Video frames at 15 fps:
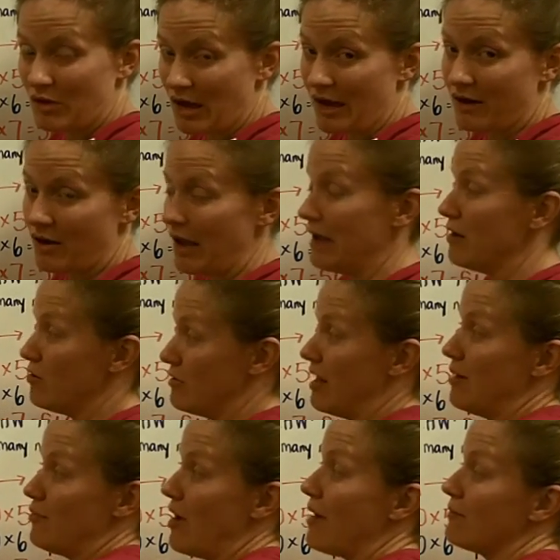got it. I know
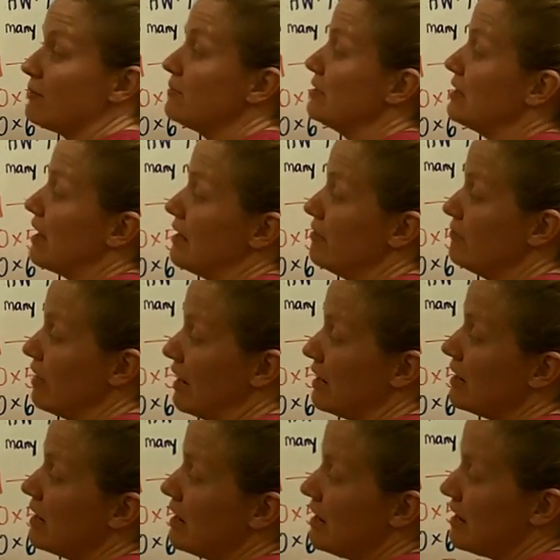that I probably got it right.